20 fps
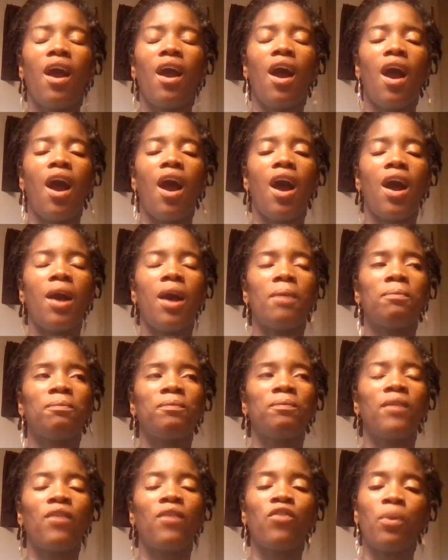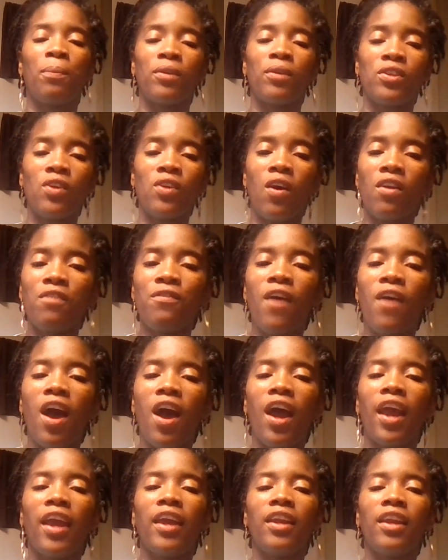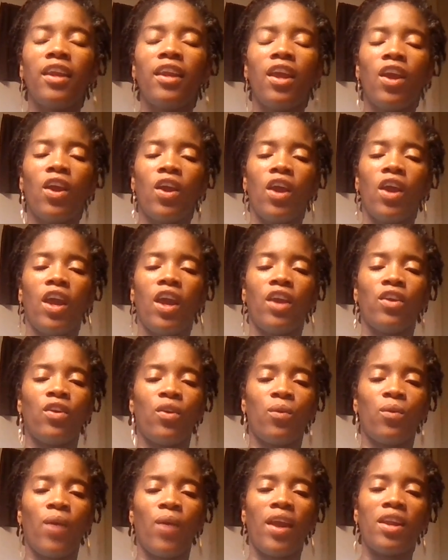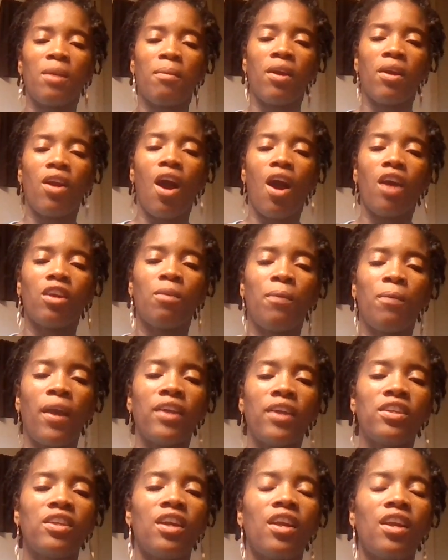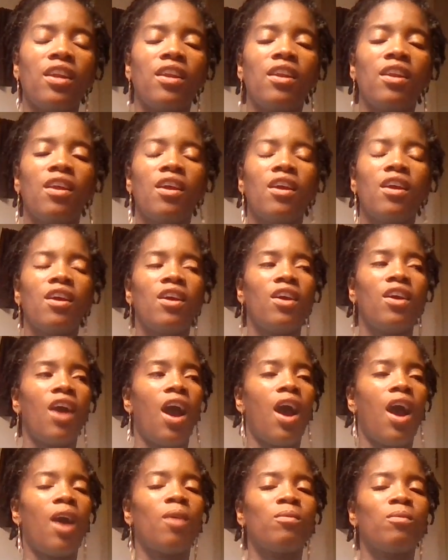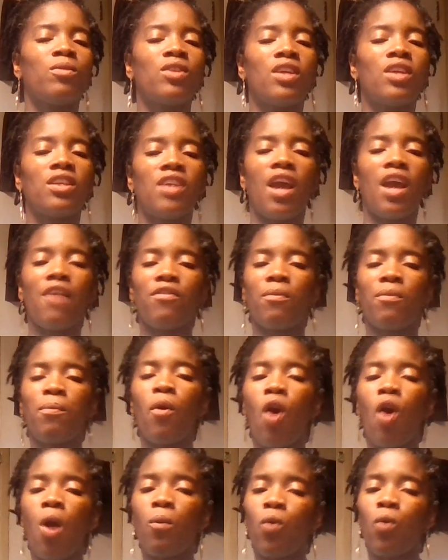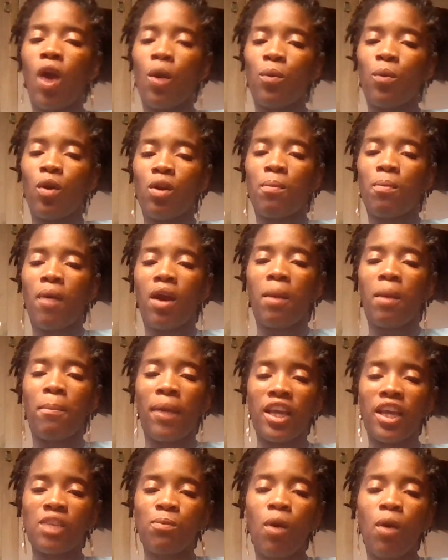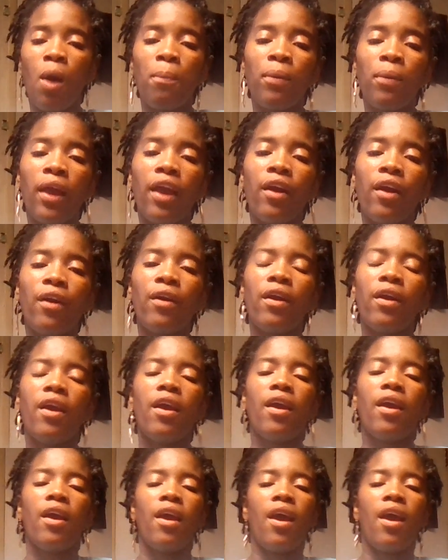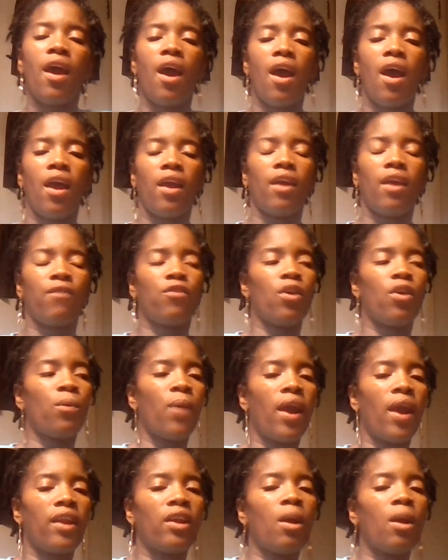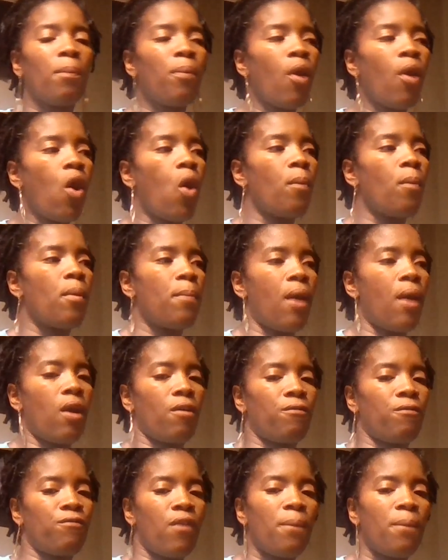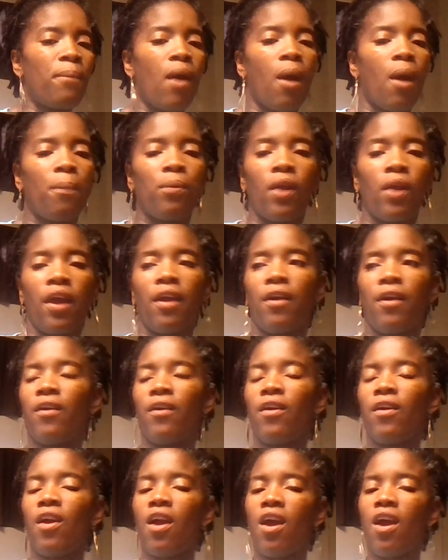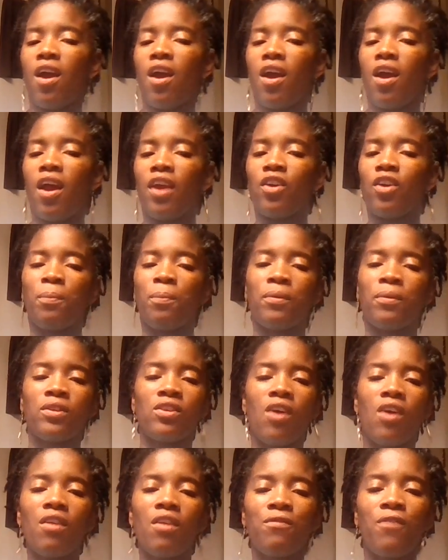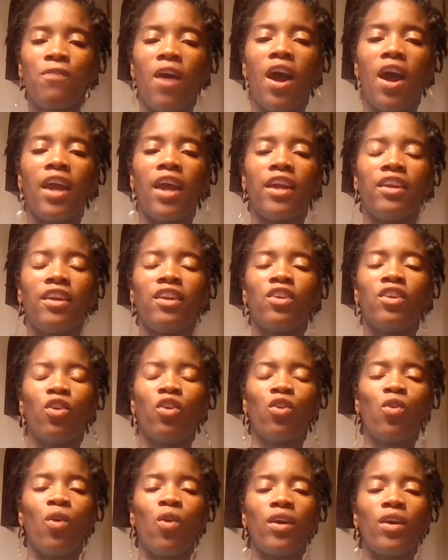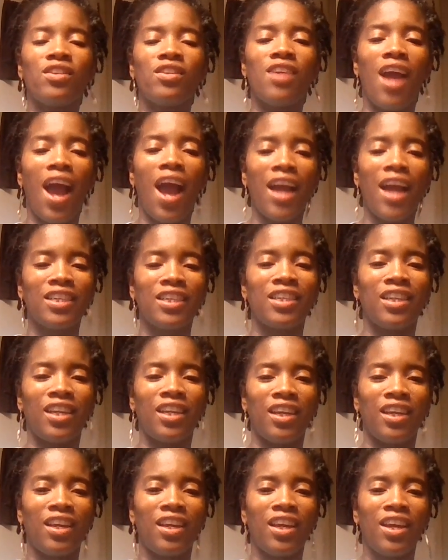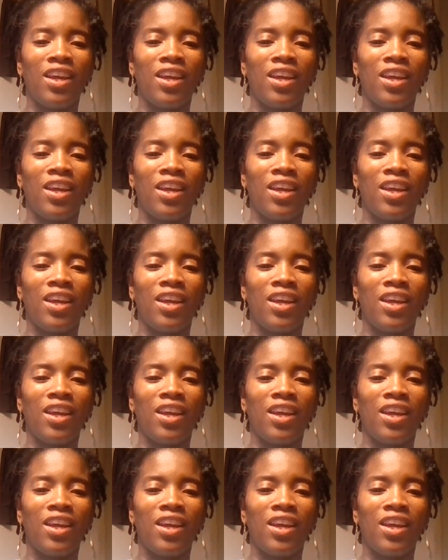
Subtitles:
If you're personifying and you're writing about an occupation, such I have a poem where I wrote about a baseball player. If you're writing a poem about a football player and you're personifying, you're going to actually